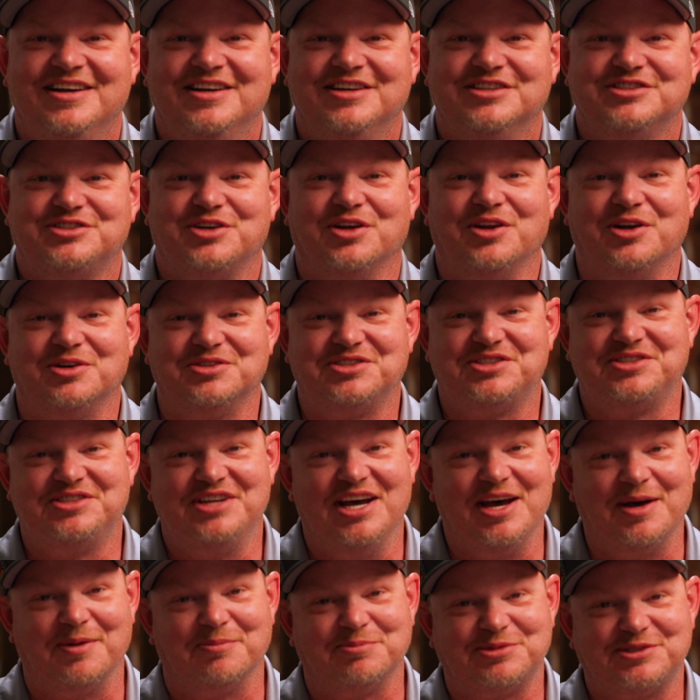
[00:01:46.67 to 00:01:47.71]
So there's
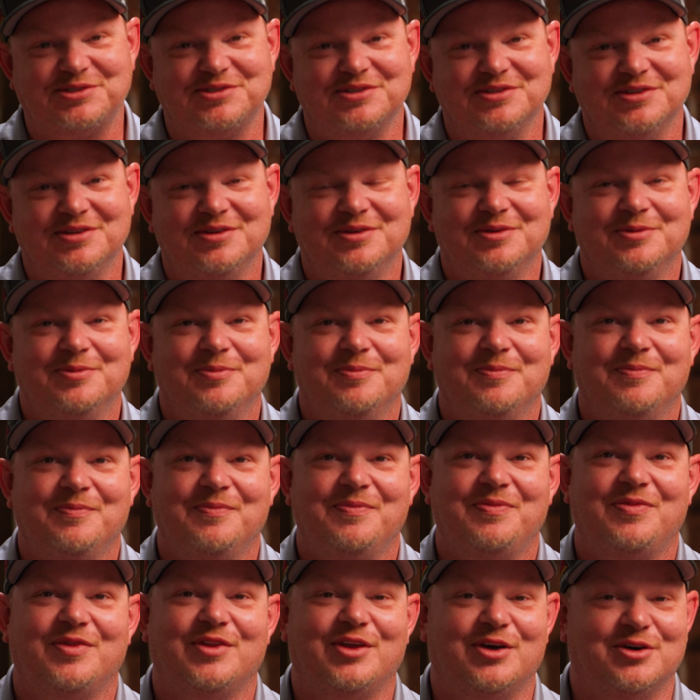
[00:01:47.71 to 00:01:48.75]
steps.
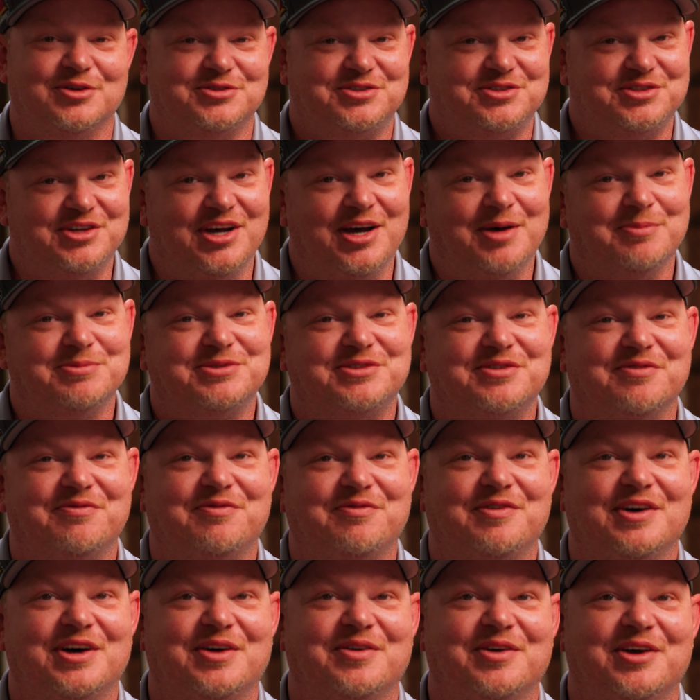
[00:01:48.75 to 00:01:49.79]
There's steps to
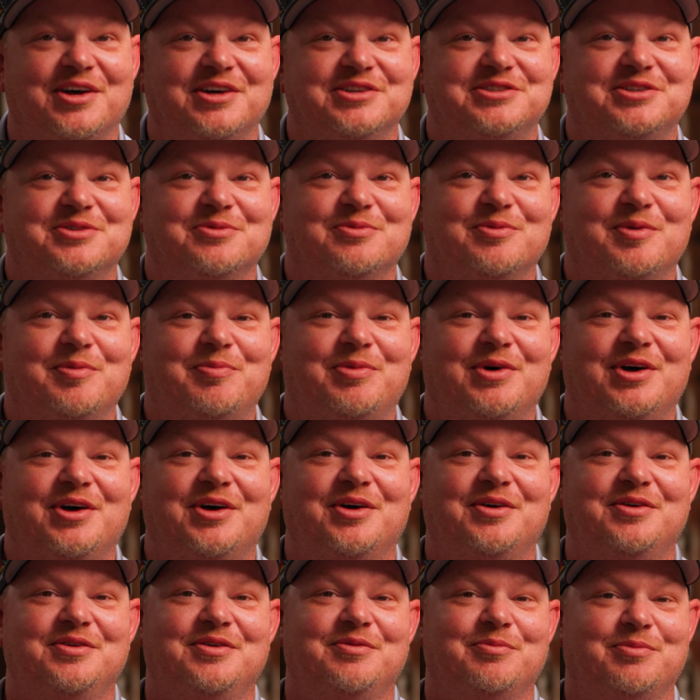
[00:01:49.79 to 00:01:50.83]
foundation
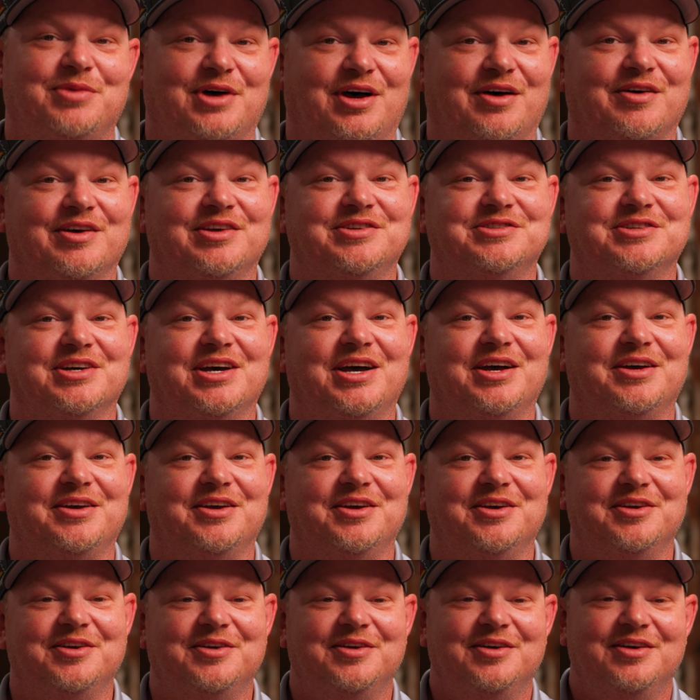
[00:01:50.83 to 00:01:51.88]
repair,
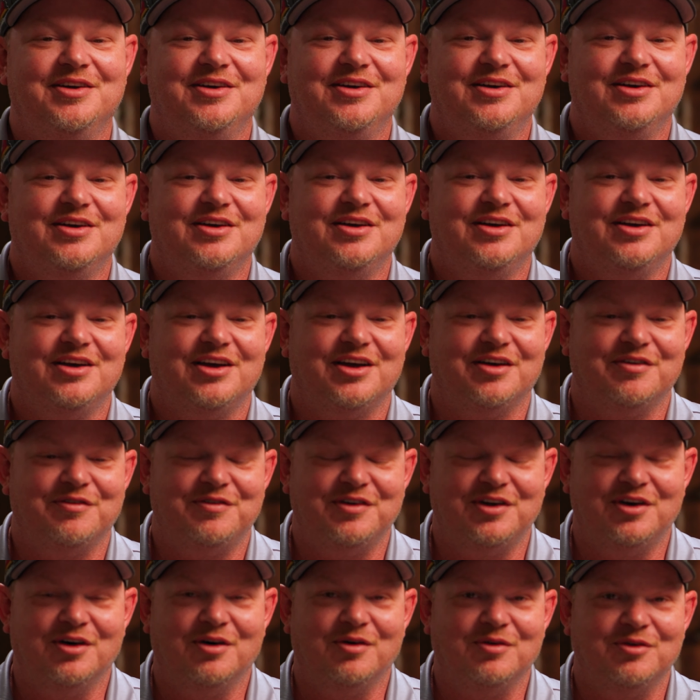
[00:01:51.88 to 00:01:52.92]
polyjacking. If you
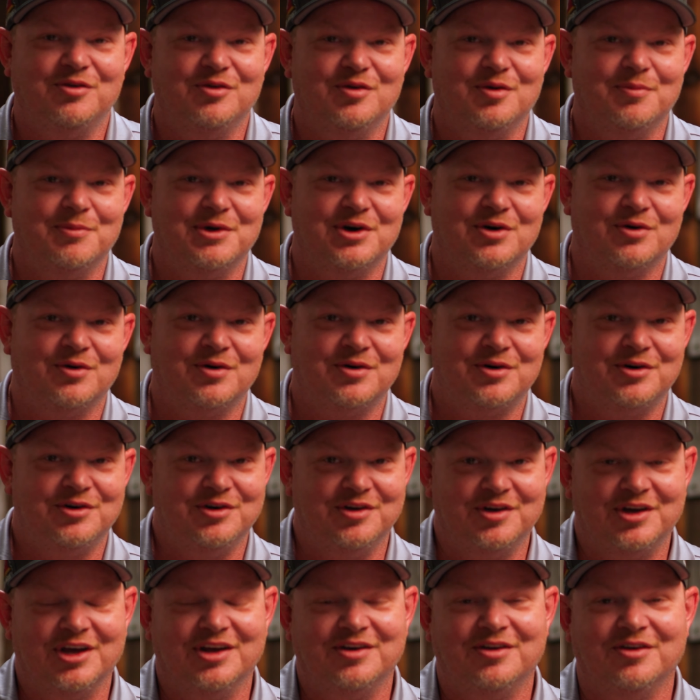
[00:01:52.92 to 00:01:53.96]
don't do them in order, you
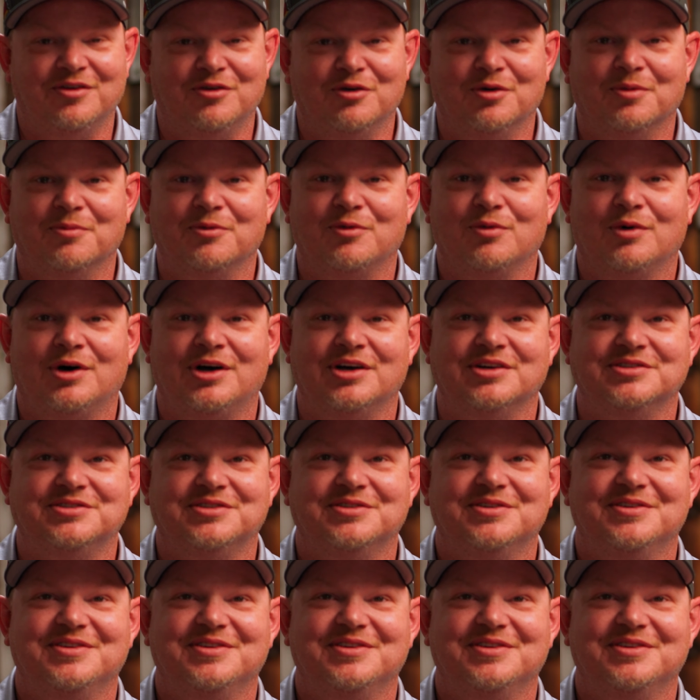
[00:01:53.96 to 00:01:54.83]
get to do them twice.